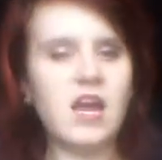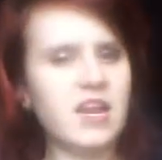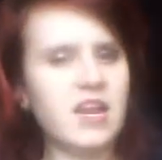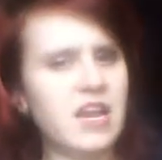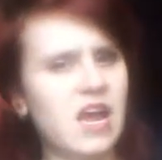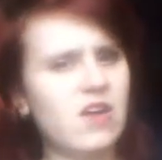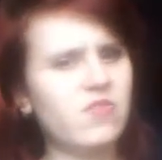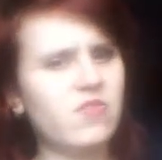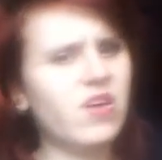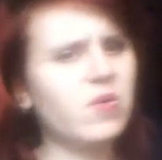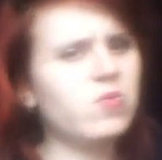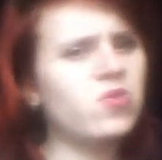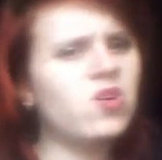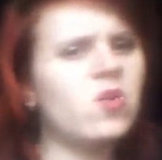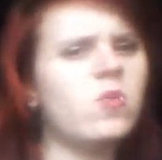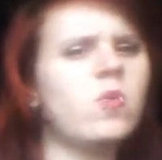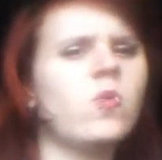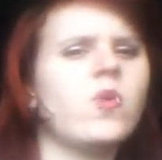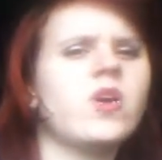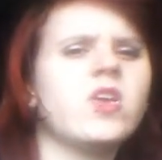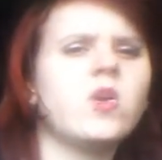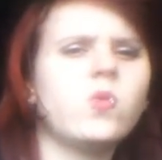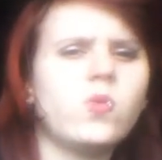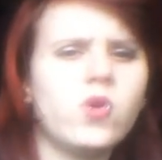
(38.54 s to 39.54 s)
kind of have that
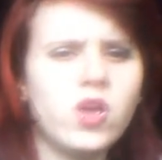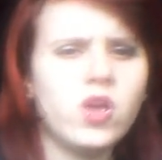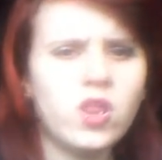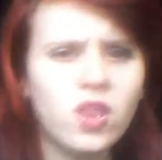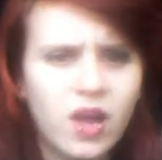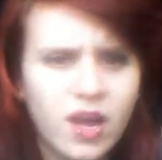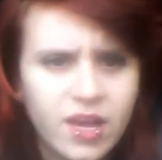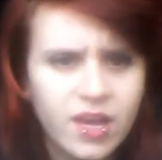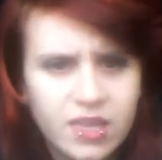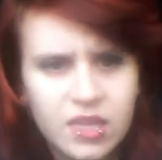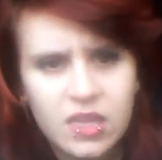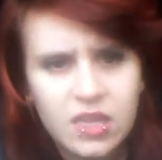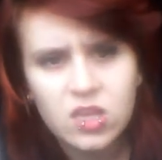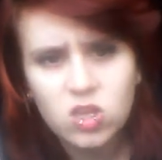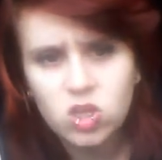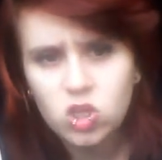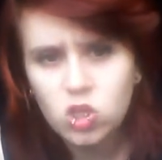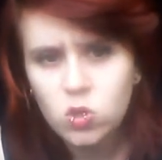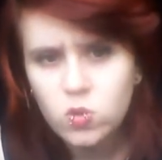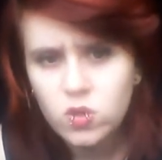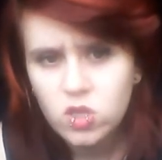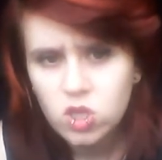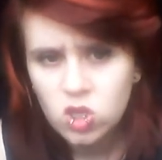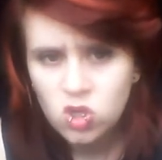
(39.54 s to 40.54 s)
moment where you realise,
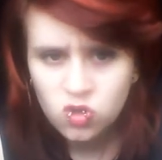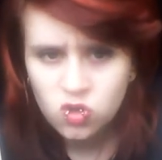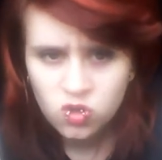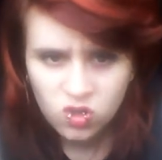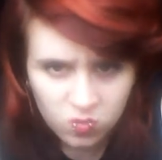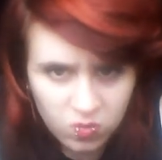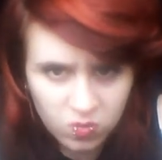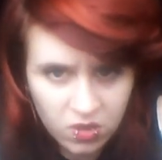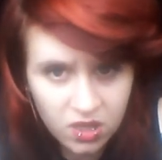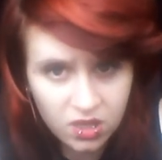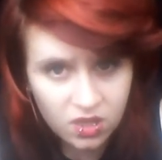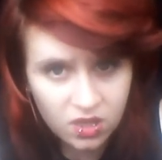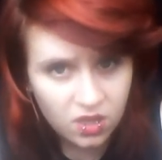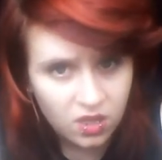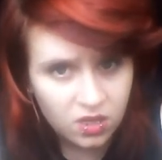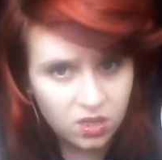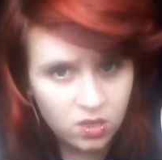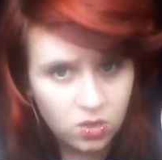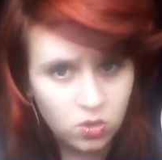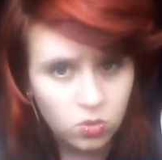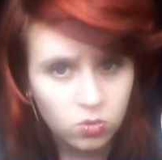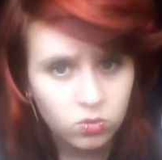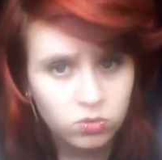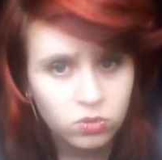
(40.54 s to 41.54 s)
so it's not just me that's
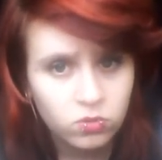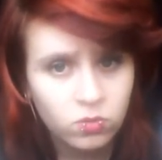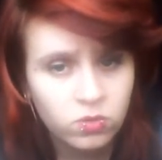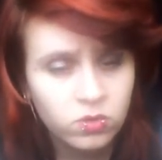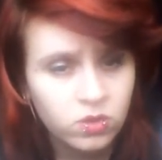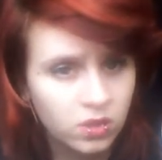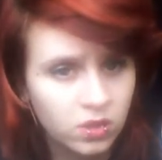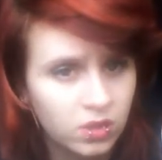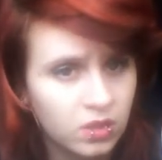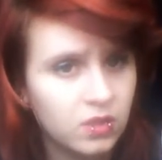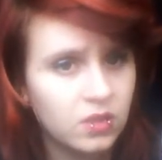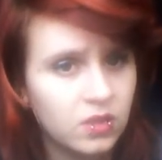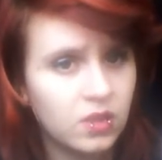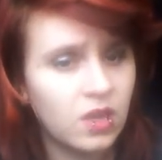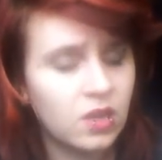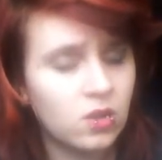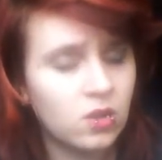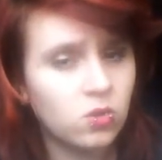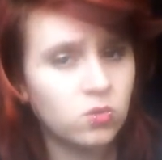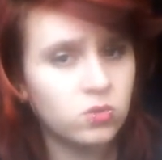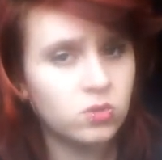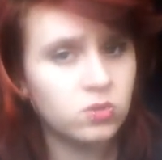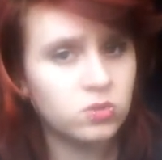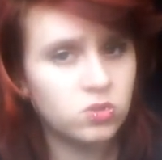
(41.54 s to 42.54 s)
getting older; other things are
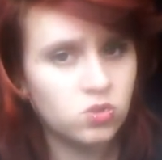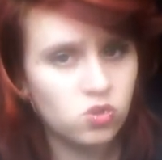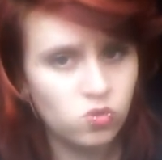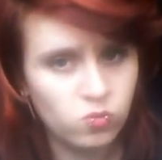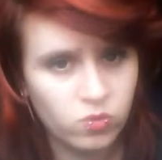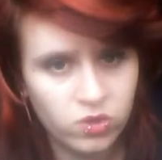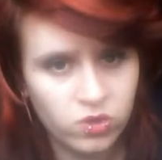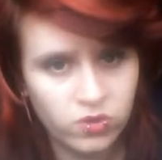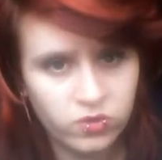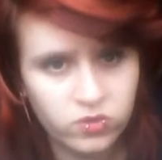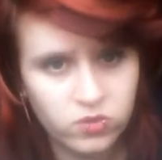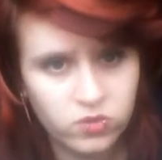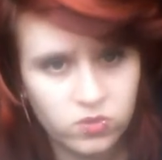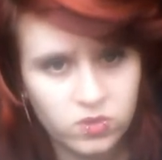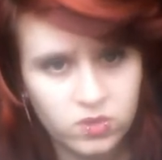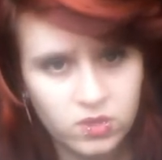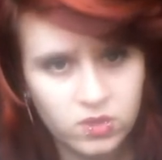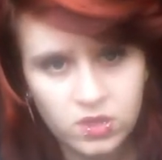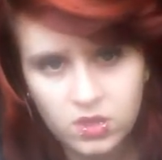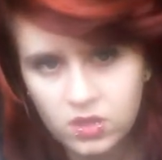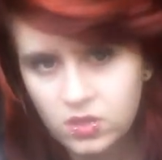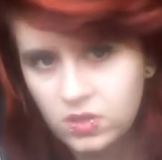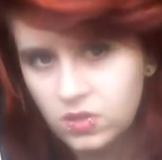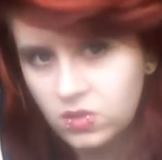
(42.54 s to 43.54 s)
getting older too, because those
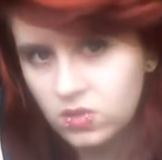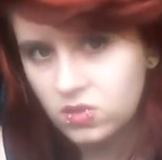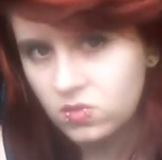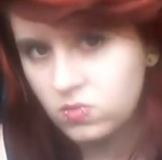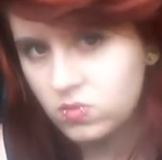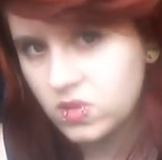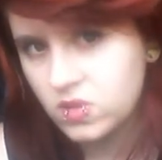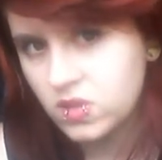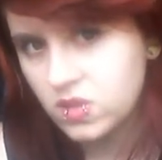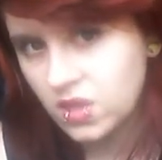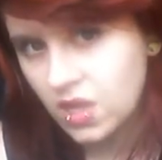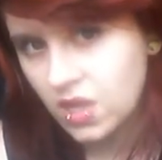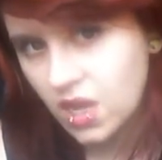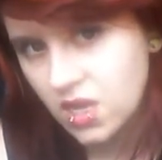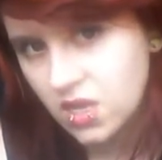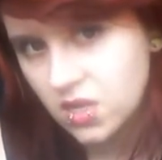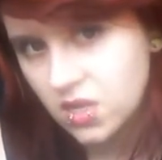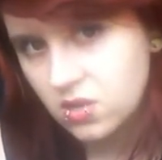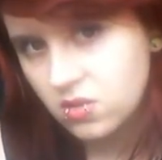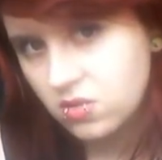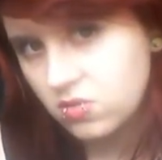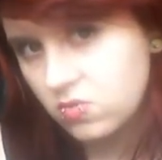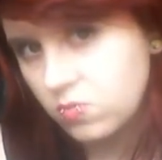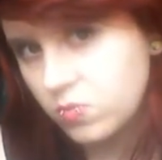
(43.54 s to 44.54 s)
things that were said
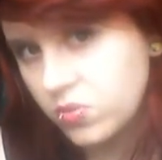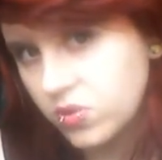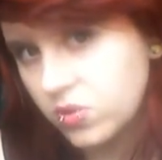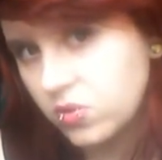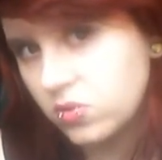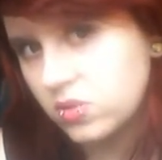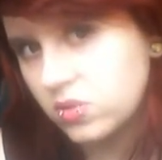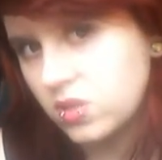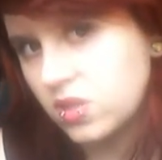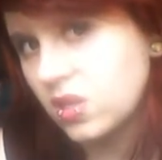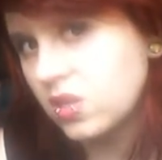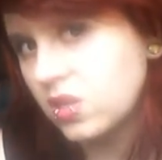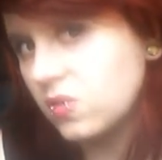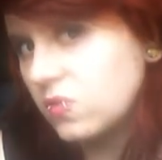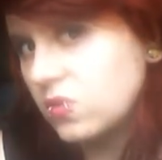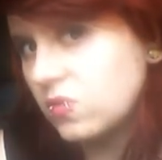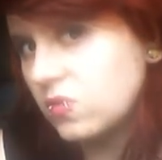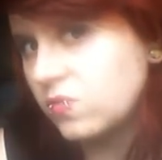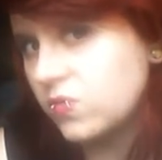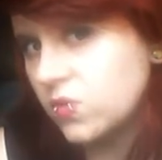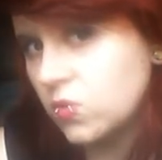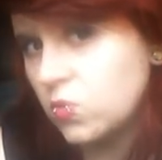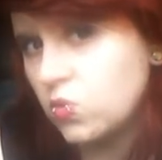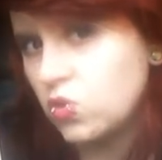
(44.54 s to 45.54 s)
to build things for
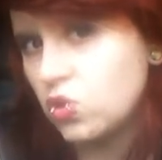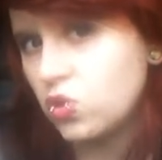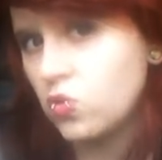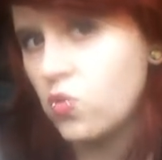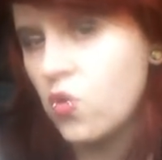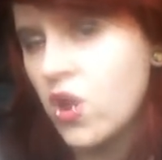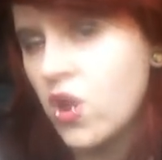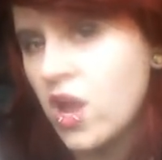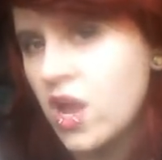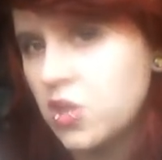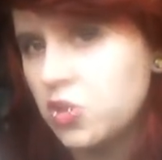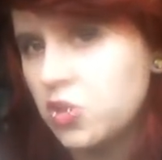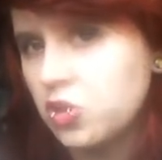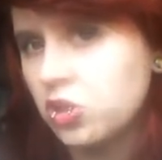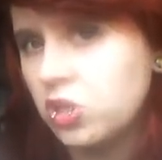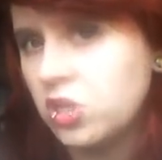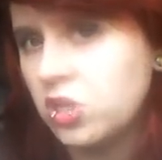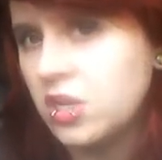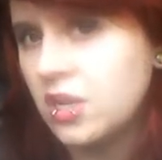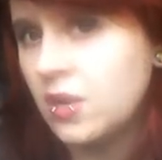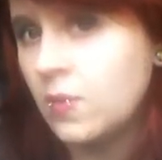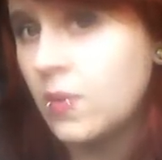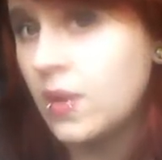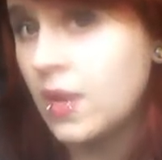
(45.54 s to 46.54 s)
the future are
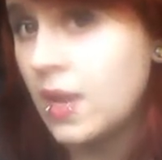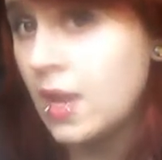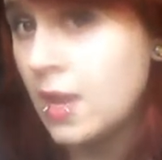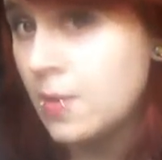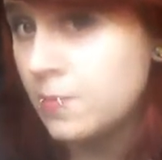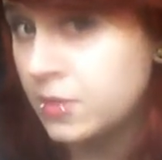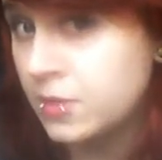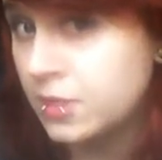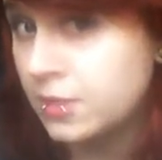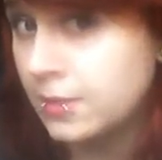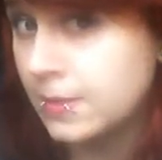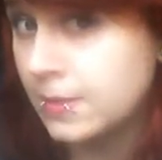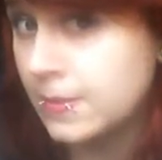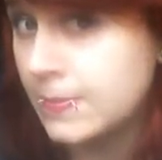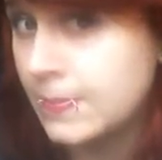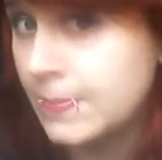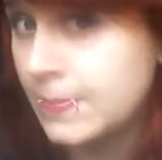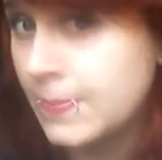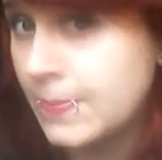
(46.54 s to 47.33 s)
actually now happening.